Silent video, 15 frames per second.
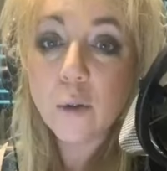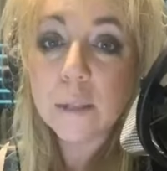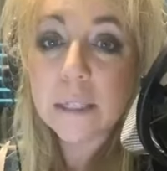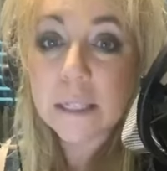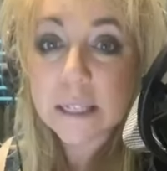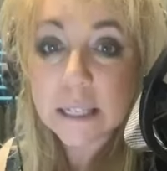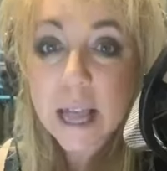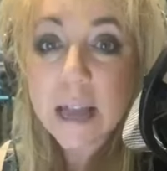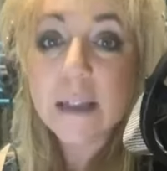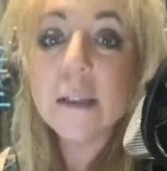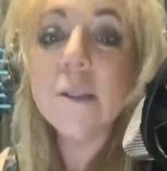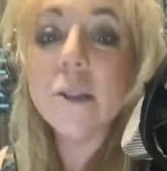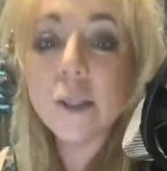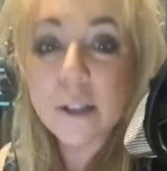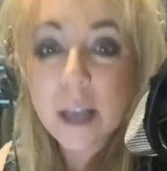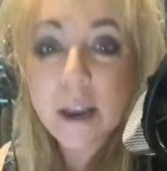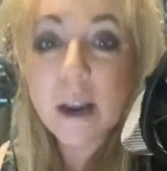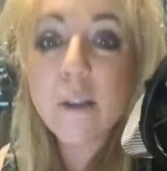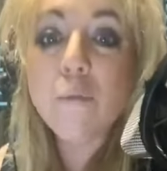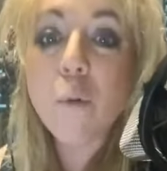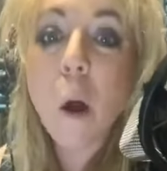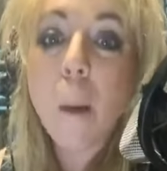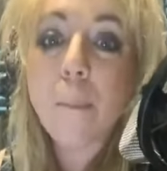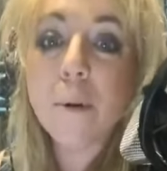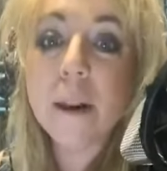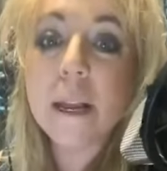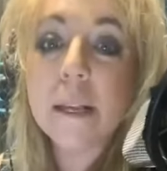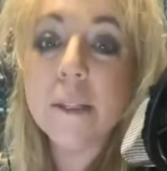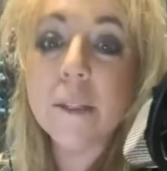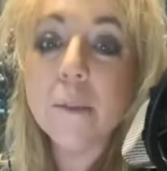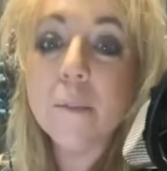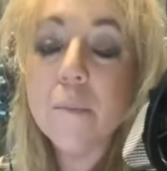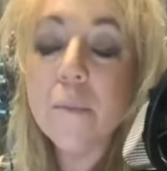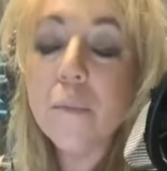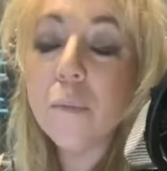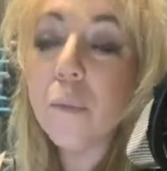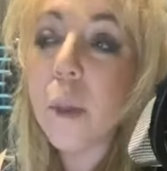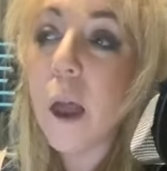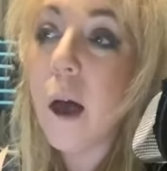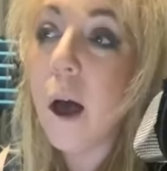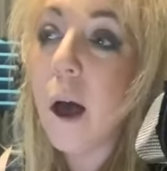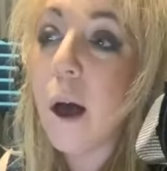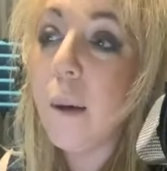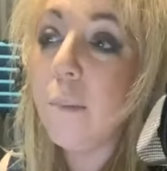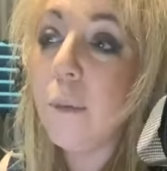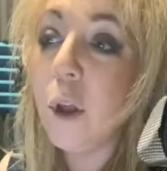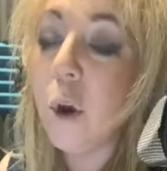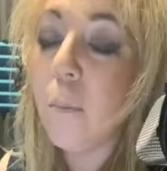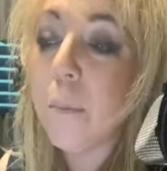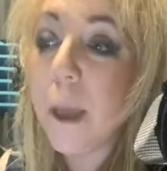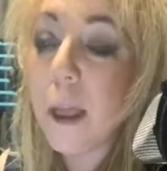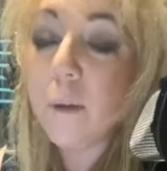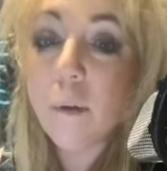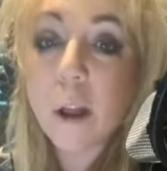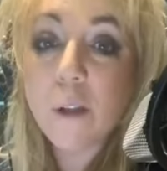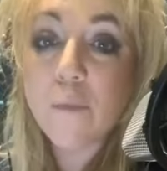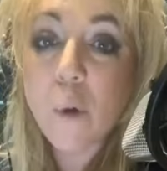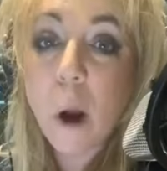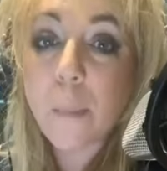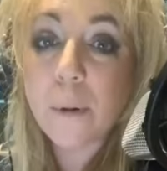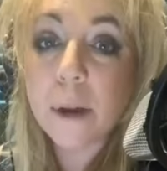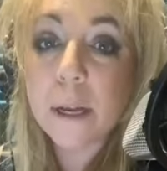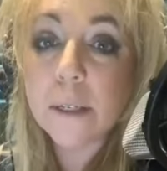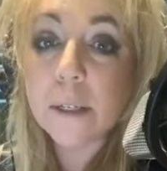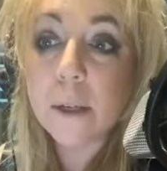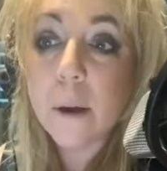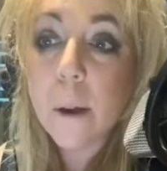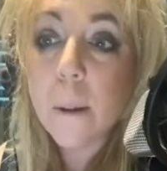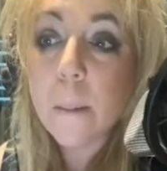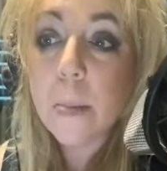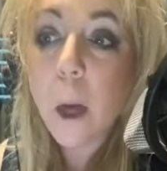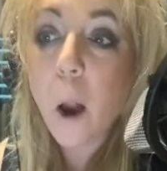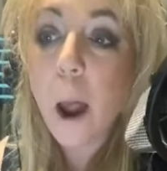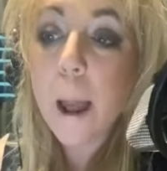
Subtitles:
sedative properties, pain relief properties? All